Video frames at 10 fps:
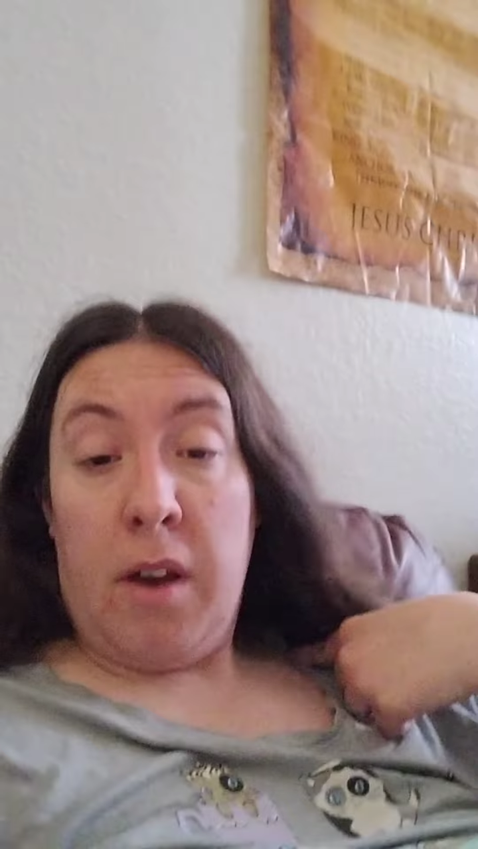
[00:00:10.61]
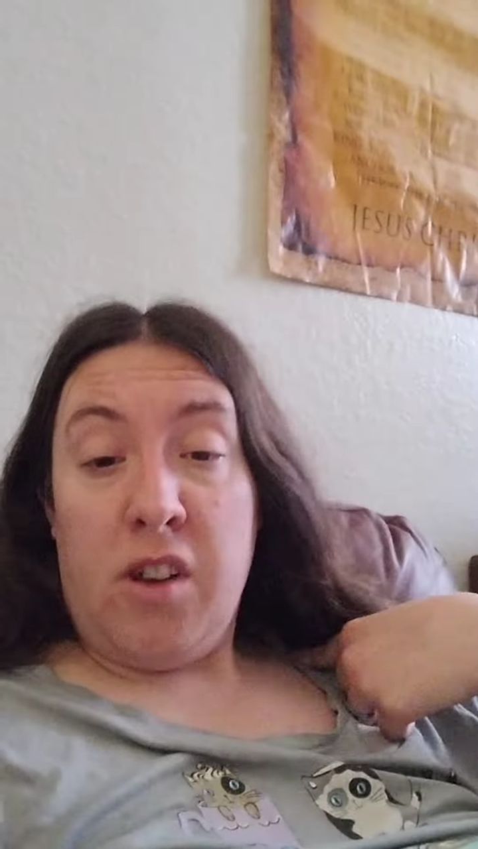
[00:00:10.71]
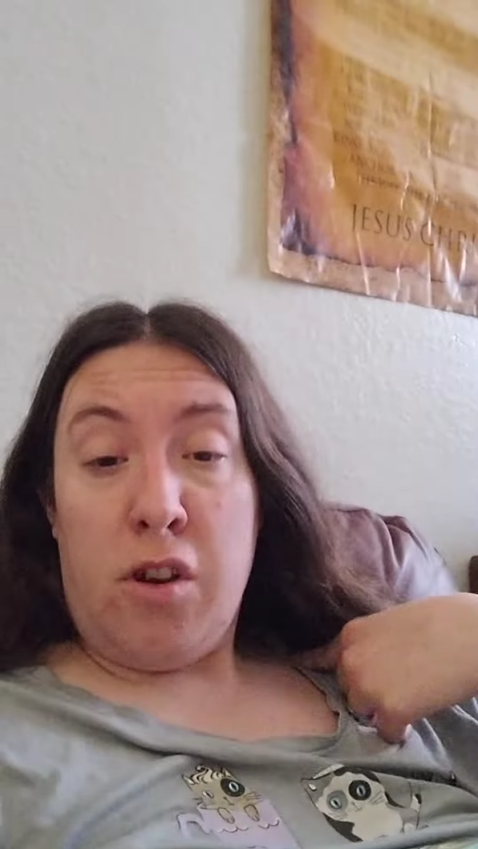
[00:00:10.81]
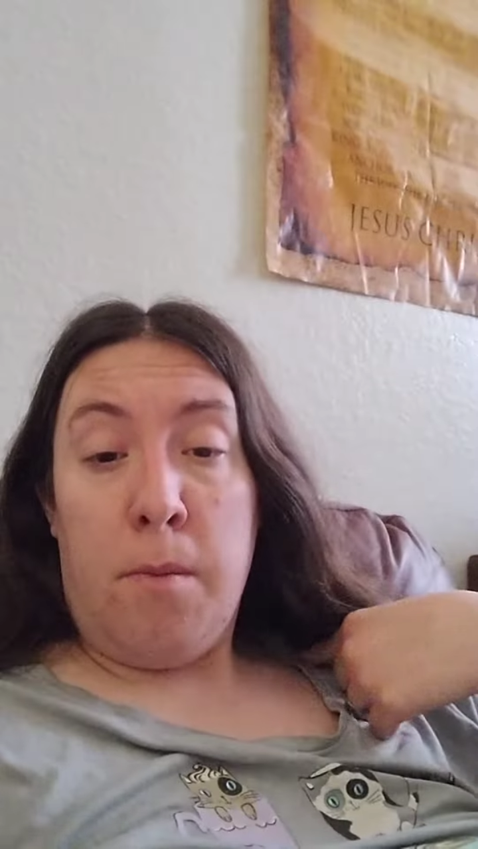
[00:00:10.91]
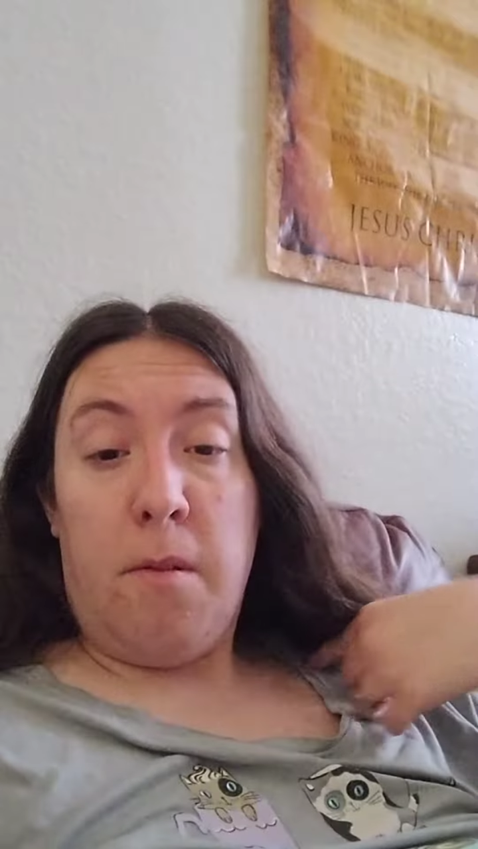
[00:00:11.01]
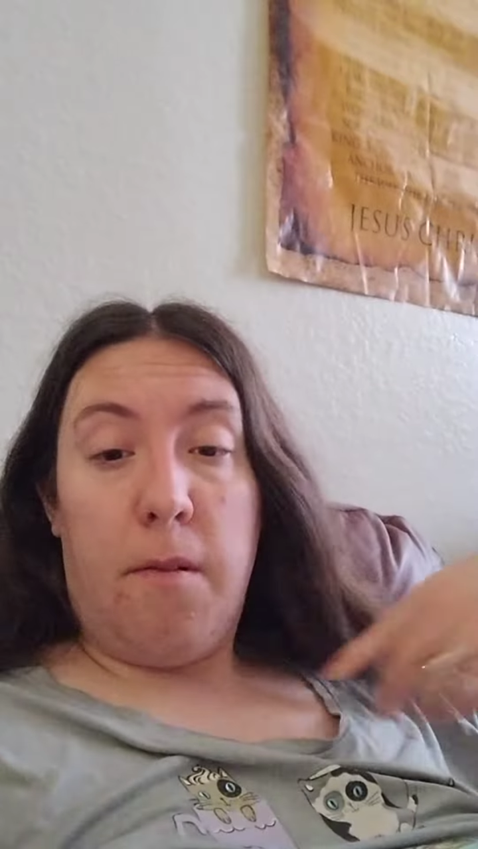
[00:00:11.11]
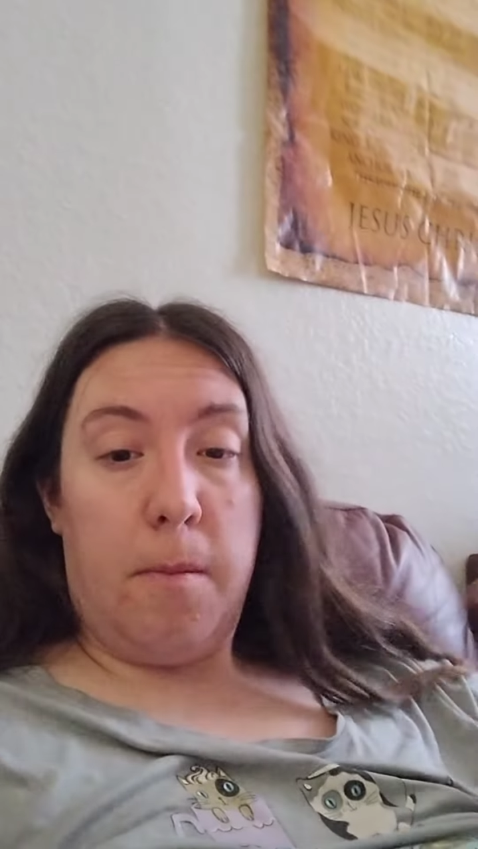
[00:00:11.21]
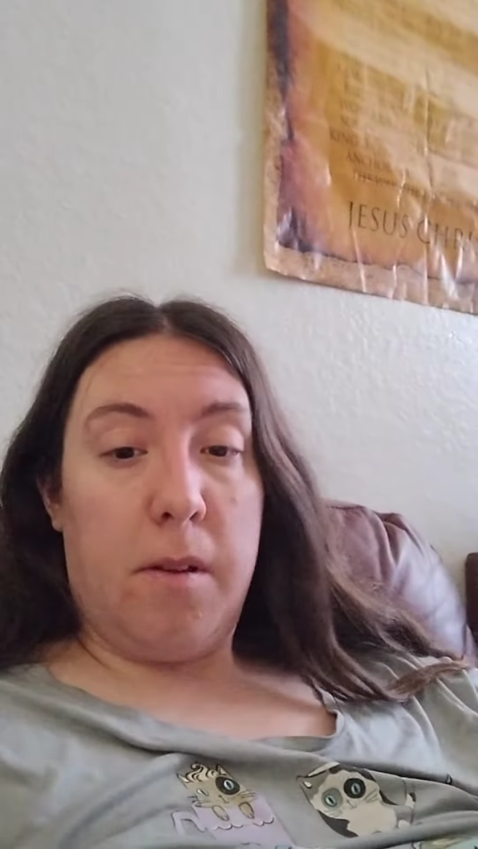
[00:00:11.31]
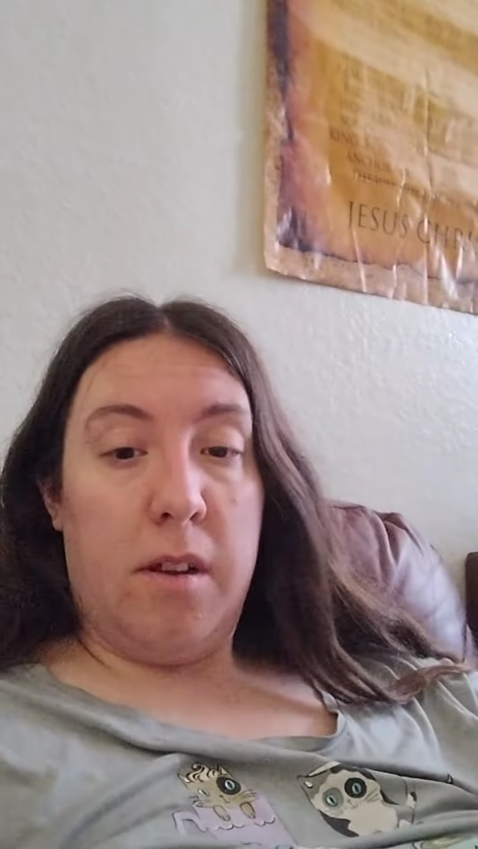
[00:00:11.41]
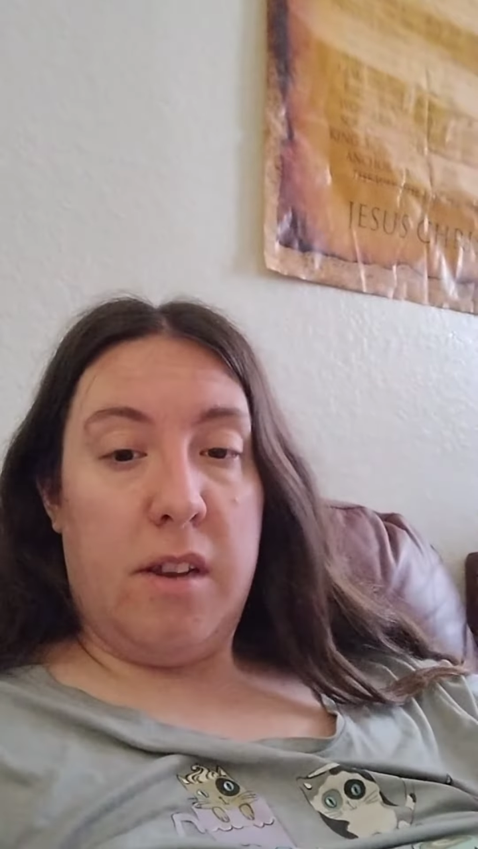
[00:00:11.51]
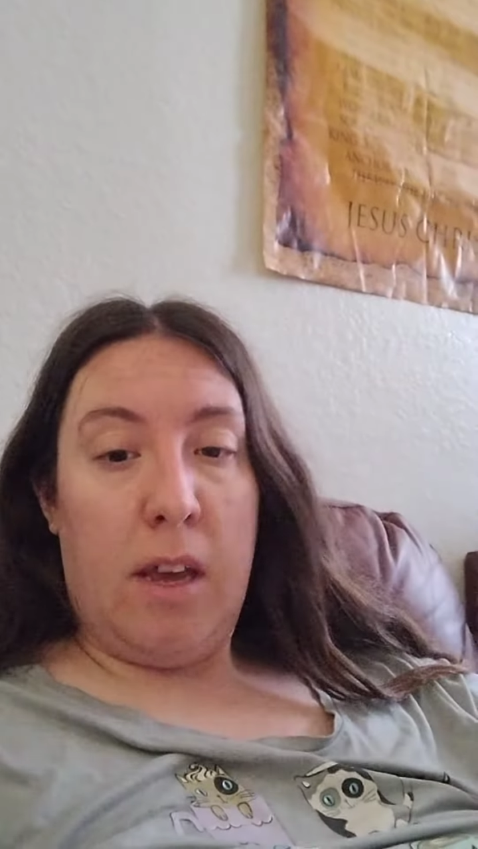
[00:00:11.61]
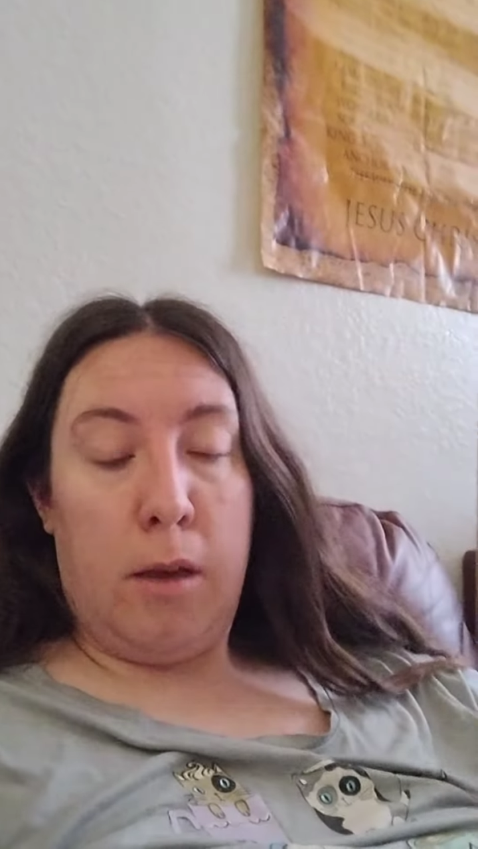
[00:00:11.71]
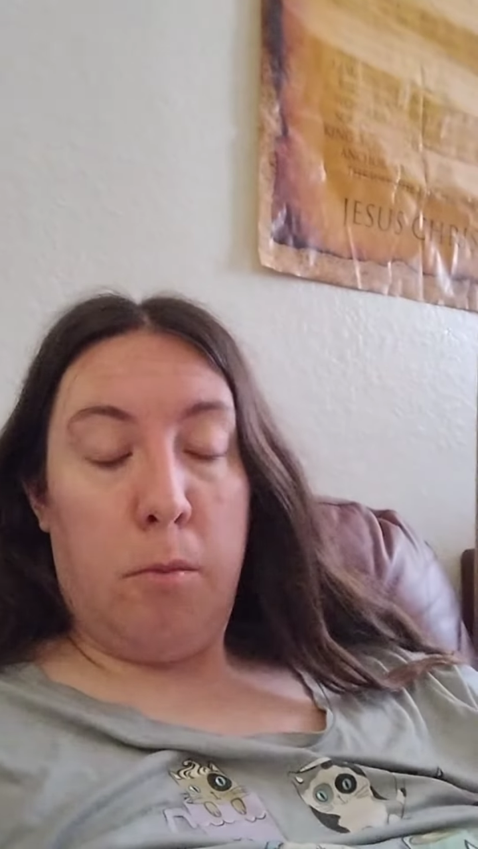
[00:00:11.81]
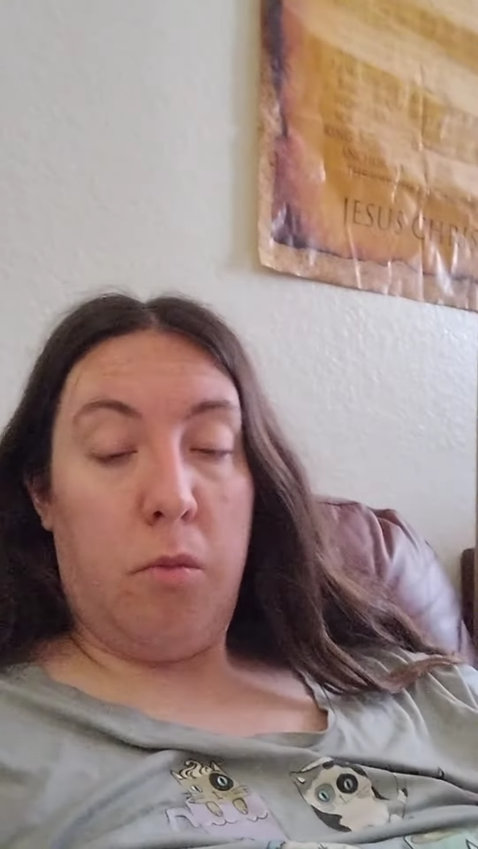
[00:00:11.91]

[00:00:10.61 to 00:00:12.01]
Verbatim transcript: my job or if I'm gonna take him,